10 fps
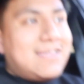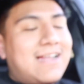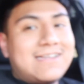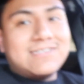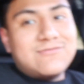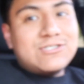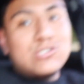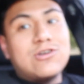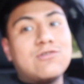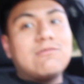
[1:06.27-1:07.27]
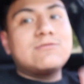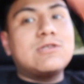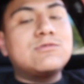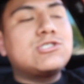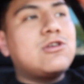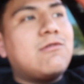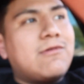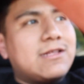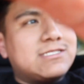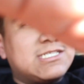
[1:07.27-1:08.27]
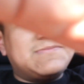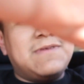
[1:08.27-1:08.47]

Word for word: And I restarted the whip, so I'm gonna show you when I touch